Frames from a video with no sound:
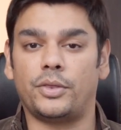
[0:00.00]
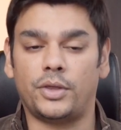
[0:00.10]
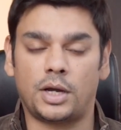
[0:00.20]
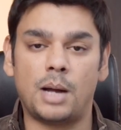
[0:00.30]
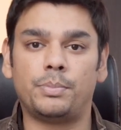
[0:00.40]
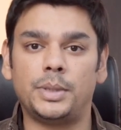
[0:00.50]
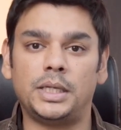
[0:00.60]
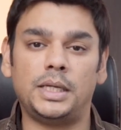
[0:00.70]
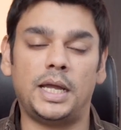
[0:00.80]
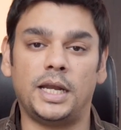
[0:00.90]
the
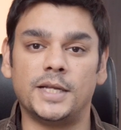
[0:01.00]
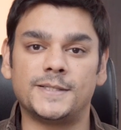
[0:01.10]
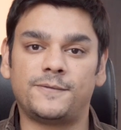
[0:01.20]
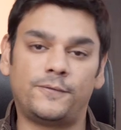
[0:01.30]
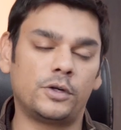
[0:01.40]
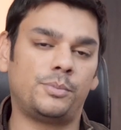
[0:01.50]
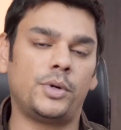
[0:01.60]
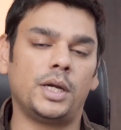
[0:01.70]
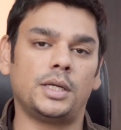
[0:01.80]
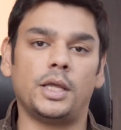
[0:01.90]
company, and its
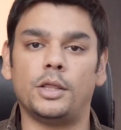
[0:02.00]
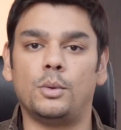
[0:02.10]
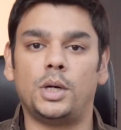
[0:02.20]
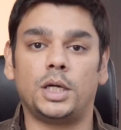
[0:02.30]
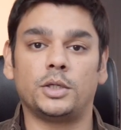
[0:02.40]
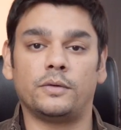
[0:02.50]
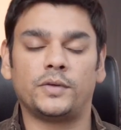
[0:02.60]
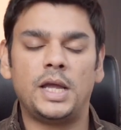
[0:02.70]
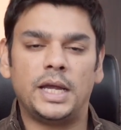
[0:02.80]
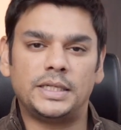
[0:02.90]
footprint in the world of
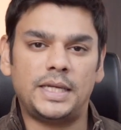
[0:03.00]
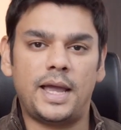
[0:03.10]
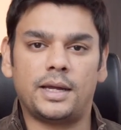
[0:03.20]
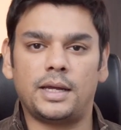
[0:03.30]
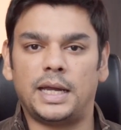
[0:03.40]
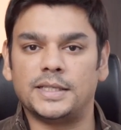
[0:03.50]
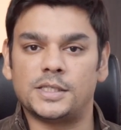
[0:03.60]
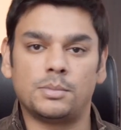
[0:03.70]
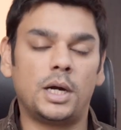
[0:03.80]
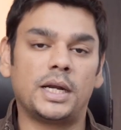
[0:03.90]
tech and
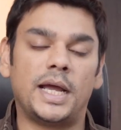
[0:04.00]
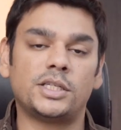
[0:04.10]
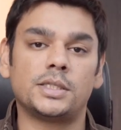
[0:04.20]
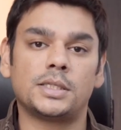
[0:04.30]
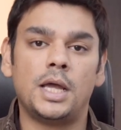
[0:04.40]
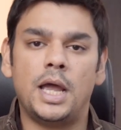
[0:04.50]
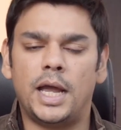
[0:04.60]
smart gadgets,